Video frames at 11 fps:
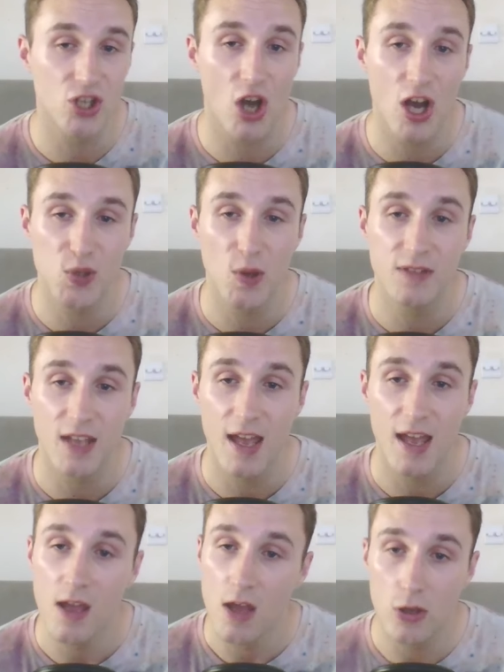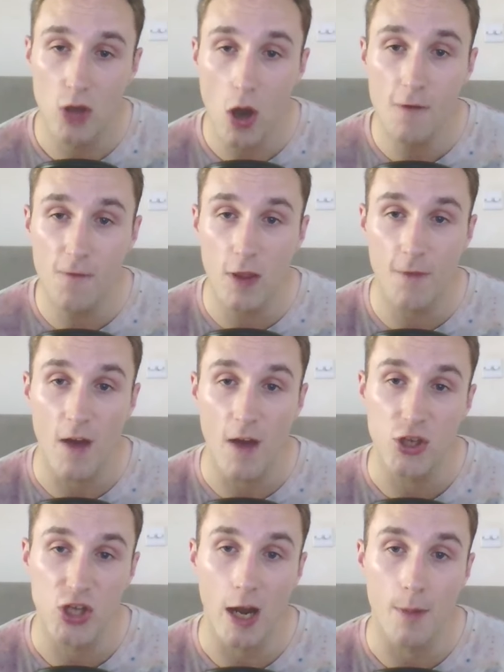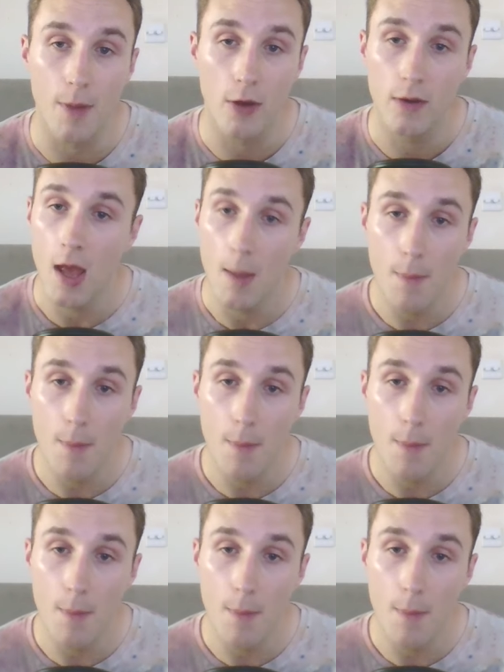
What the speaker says: charge moves here, going for the first Shadow Bone.